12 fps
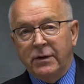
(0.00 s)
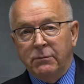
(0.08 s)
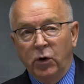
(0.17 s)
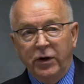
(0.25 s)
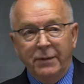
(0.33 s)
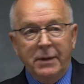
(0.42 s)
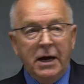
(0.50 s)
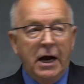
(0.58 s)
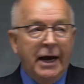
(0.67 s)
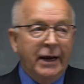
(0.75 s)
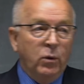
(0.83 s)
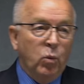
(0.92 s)
motive
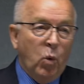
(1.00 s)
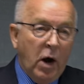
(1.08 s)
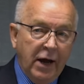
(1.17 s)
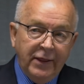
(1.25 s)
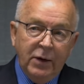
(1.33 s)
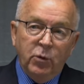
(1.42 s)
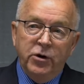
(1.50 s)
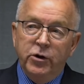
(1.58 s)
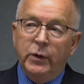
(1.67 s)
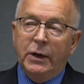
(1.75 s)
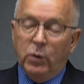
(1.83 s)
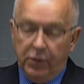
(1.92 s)
behind why they were
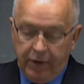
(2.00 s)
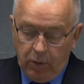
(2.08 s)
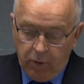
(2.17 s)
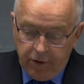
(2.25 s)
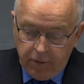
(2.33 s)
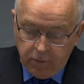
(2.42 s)
doing what they were